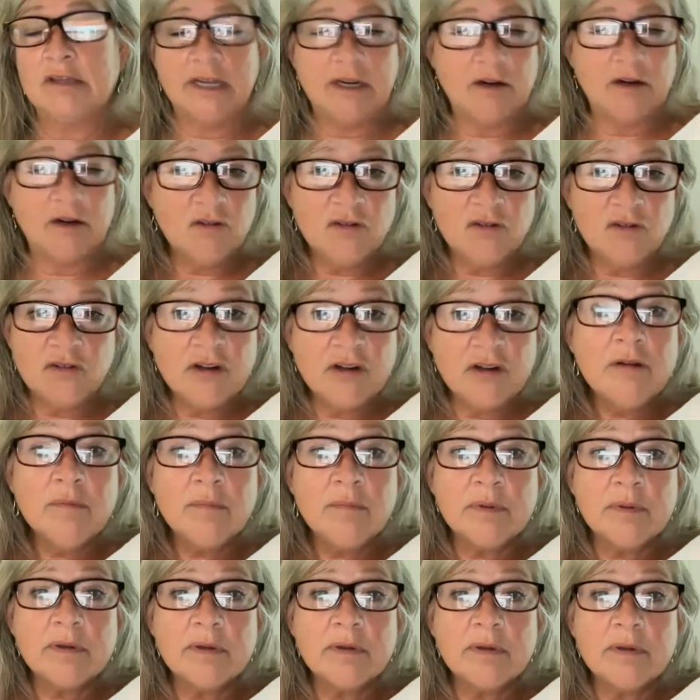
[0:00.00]

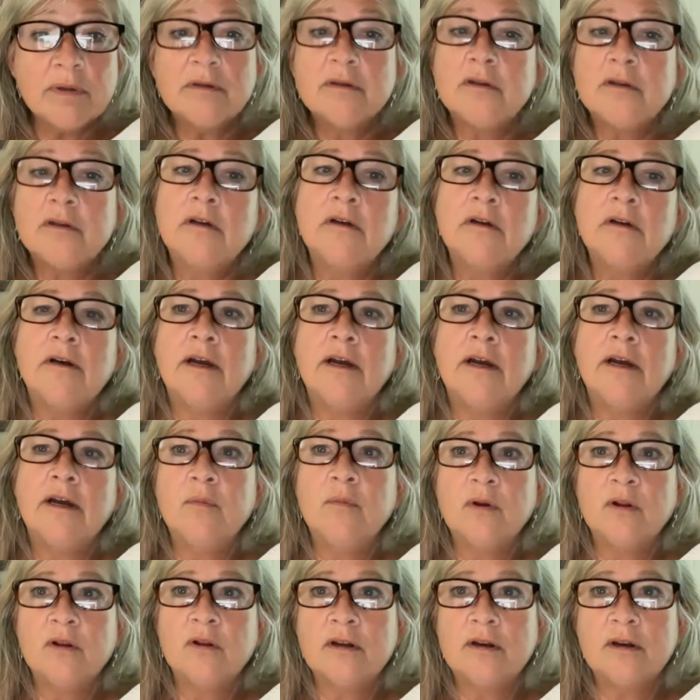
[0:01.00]
leadership
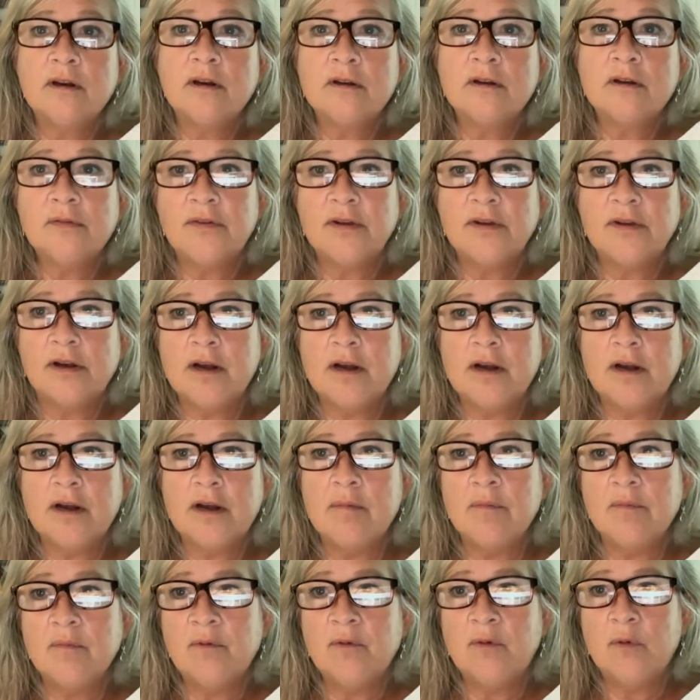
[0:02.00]
and willingness to
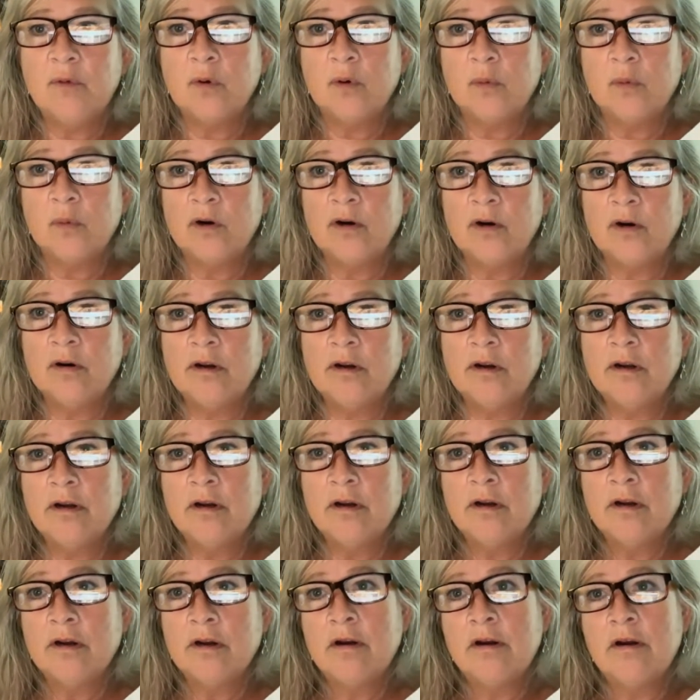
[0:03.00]
come forward
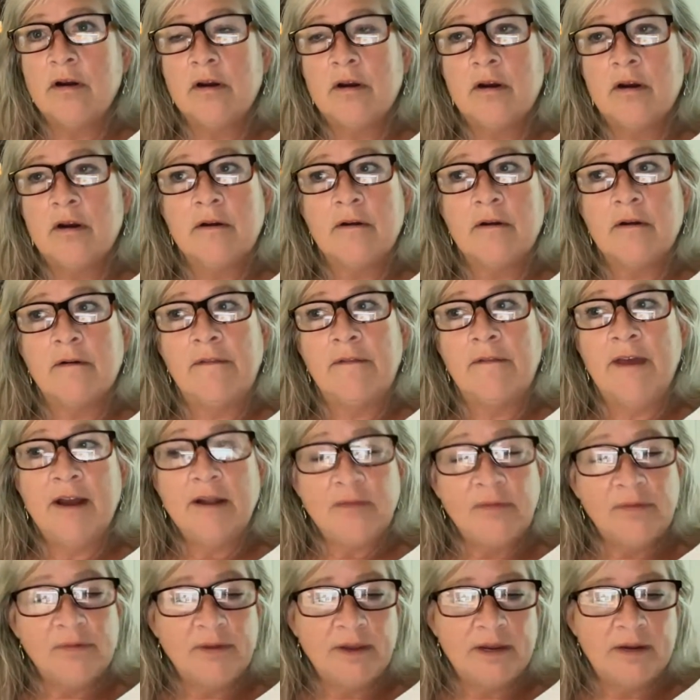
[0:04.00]

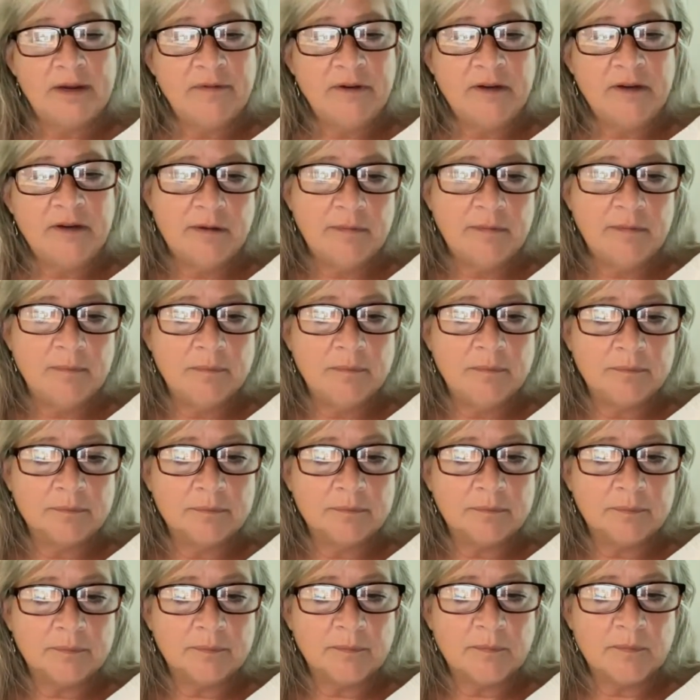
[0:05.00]
that saved him
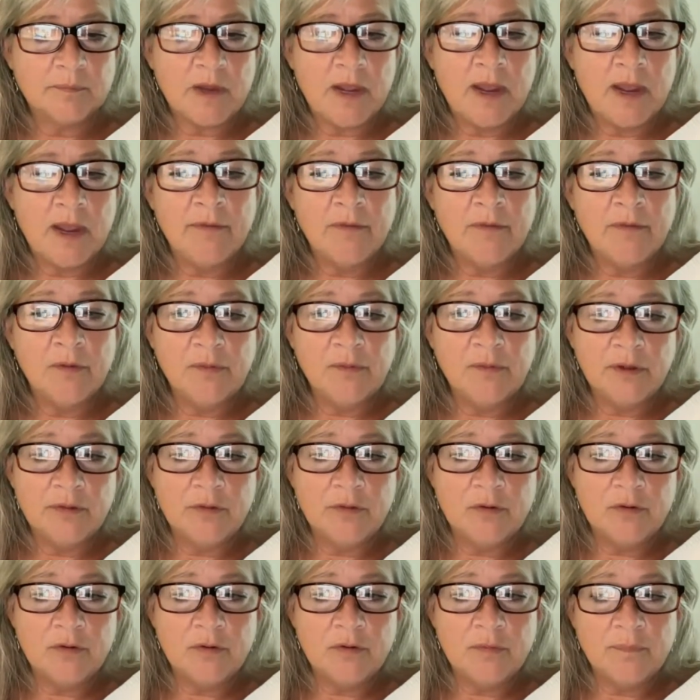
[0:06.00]
and those
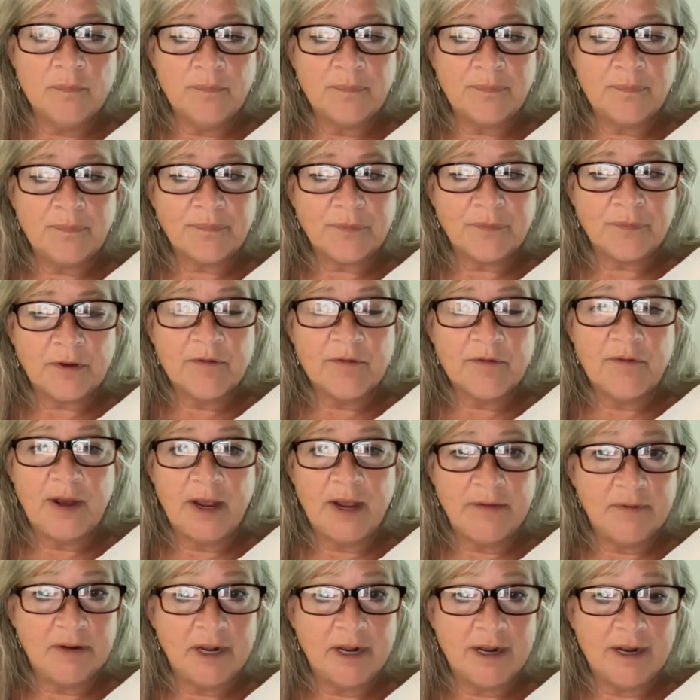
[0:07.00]
other
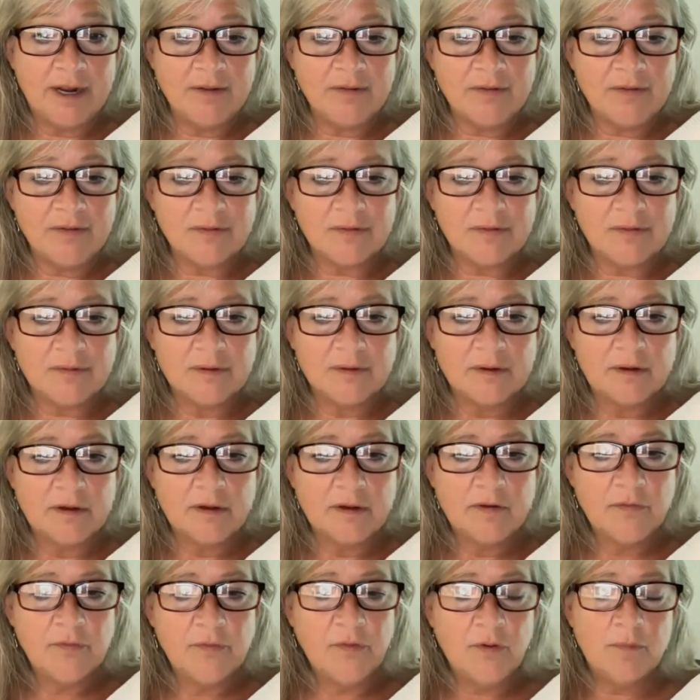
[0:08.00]
5 guys.
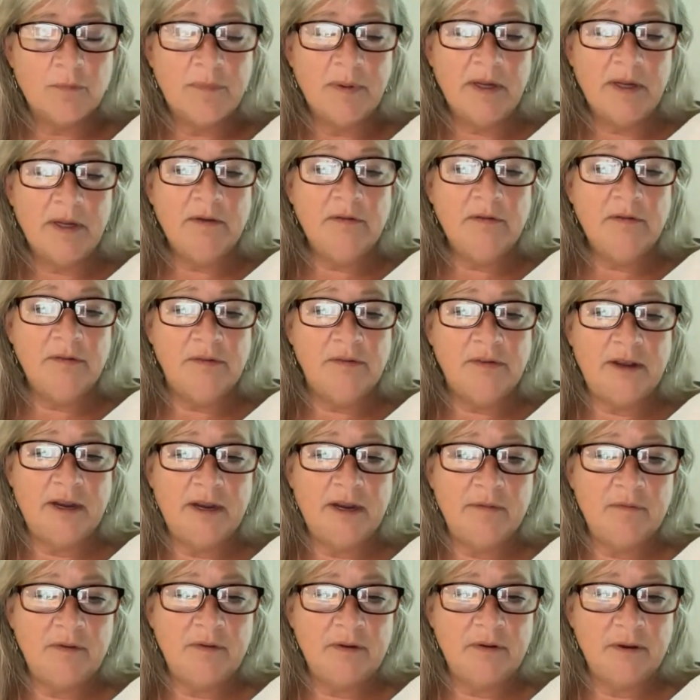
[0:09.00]
So Ben
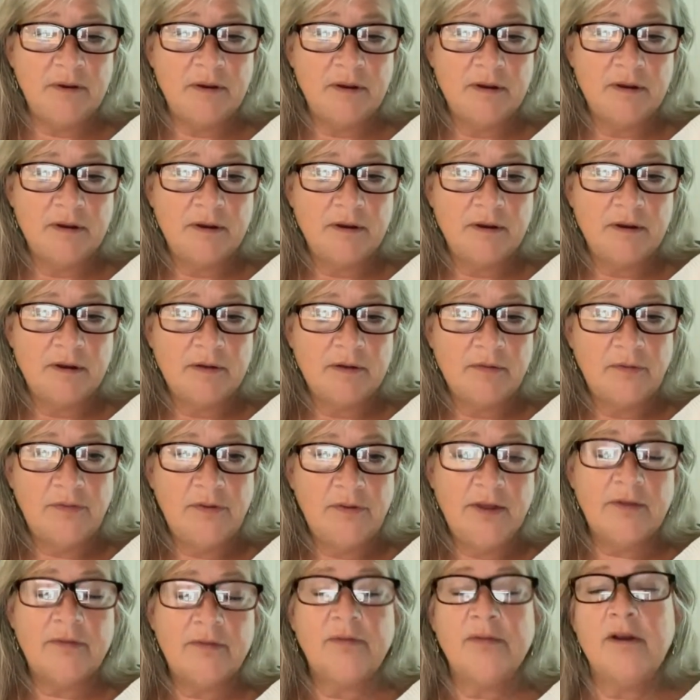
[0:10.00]
saved
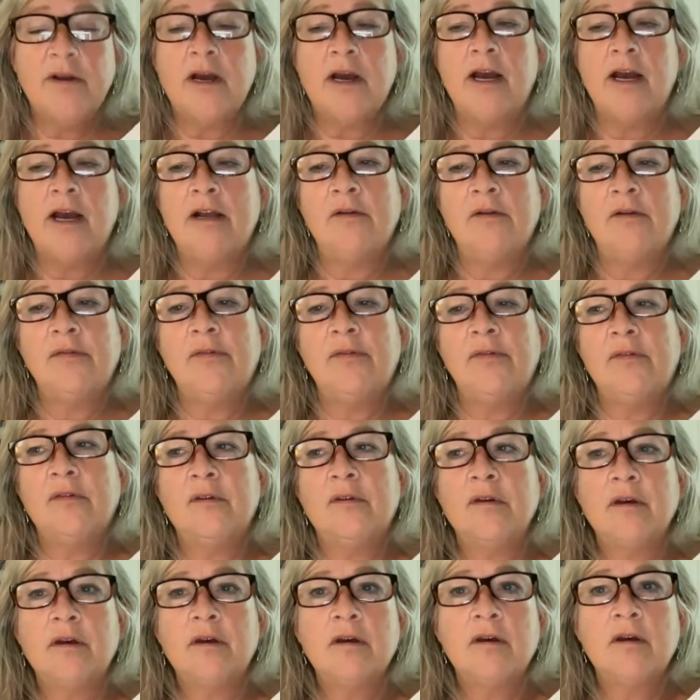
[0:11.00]
6 guys
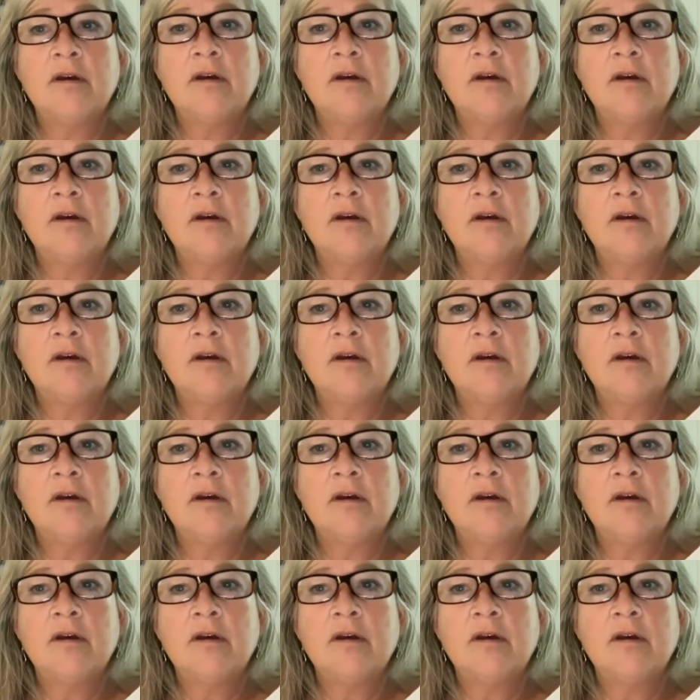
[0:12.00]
